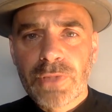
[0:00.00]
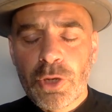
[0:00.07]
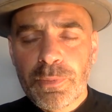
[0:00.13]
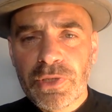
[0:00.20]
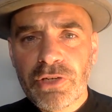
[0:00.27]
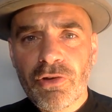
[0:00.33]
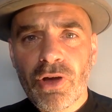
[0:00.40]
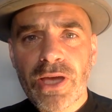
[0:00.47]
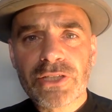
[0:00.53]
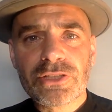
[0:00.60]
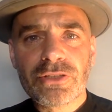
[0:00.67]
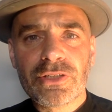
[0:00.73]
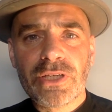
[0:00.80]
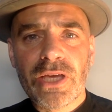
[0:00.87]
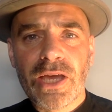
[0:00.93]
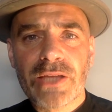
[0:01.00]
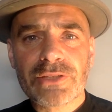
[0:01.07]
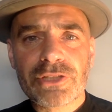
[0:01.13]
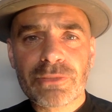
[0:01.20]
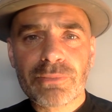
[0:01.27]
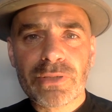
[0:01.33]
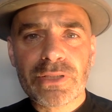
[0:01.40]
Open your eyes, look at your hands
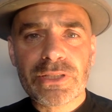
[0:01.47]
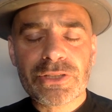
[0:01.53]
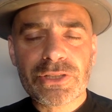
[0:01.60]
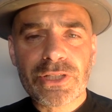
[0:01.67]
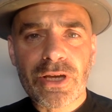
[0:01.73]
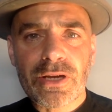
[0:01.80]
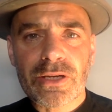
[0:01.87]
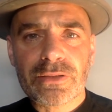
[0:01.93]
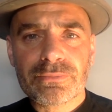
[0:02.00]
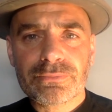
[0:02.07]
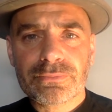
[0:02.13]
completely stuck.